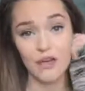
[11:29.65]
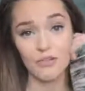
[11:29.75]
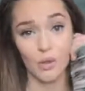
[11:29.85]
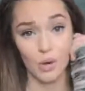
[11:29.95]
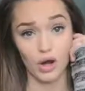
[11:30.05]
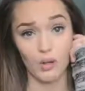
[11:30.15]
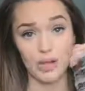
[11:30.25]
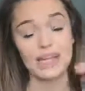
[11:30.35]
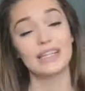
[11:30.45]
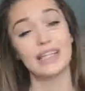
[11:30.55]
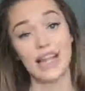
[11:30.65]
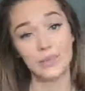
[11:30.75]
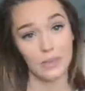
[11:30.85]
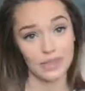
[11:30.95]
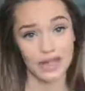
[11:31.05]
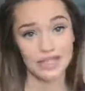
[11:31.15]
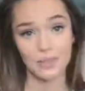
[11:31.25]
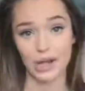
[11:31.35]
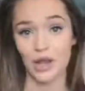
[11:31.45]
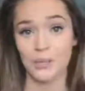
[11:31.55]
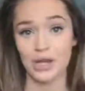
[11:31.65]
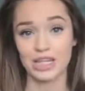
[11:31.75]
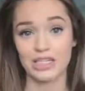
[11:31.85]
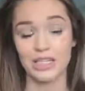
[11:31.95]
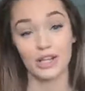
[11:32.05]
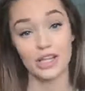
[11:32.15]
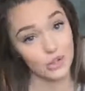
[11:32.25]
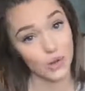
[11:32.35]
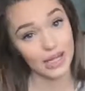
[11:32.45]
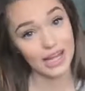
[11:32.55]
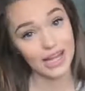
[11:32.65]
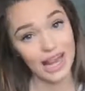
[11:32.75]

for being late with this, but I hope you guys still enjoyed it.